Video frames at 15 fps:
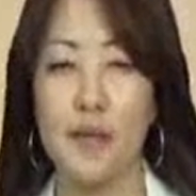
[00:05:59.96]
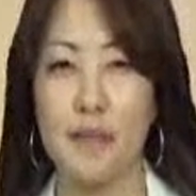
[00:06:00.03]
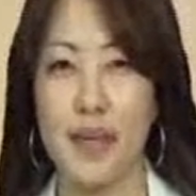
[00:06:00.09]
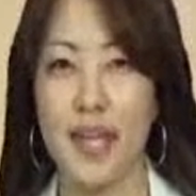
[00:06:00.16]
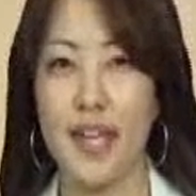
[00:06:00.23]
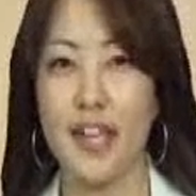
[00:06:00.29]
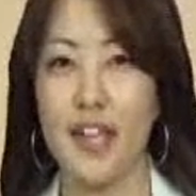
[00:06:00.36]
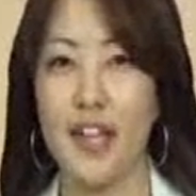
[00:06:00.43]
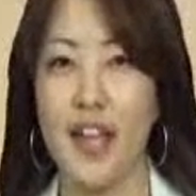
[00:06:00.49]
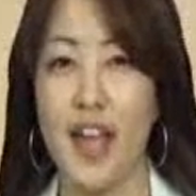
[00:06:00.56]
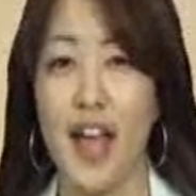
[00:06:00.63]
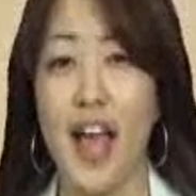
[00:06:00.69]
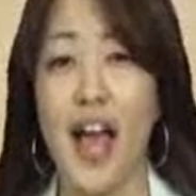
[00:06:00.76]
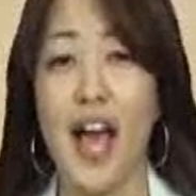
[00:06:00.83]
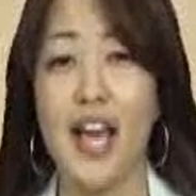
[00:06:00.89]
B.
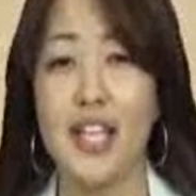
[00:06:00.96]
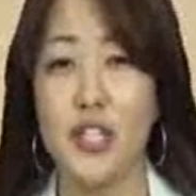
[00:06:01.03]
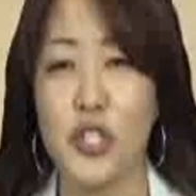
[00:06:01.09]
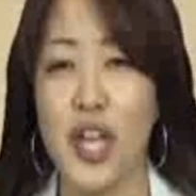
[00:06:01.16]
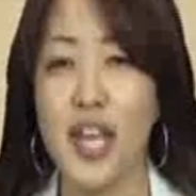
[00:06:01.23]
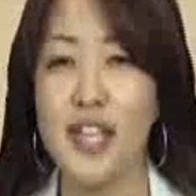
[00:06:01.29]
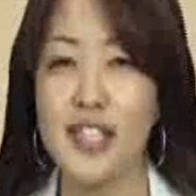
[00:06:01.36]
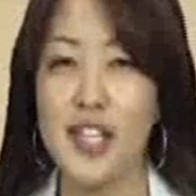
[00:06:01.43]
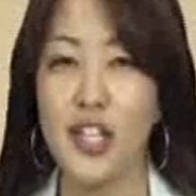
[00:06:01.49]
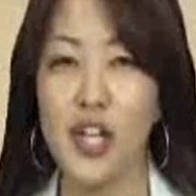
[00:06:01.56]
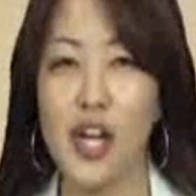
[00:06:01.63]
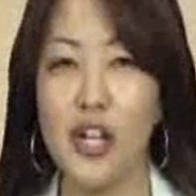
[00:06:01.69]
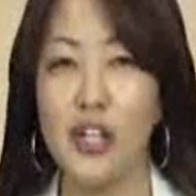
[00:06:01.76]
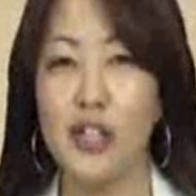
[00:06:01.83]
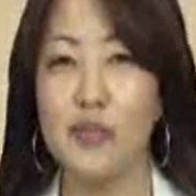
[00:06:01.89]
I changed the
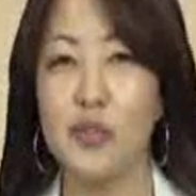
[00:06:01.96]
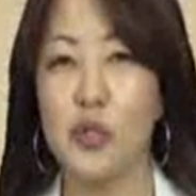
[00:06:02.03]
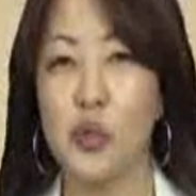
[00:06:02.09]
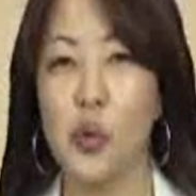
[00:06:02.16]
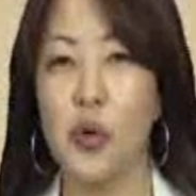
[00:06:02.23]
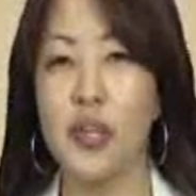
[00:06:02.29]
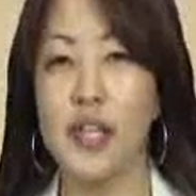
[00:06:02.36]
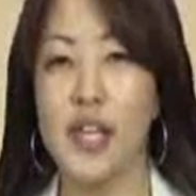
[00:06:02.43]
color of the door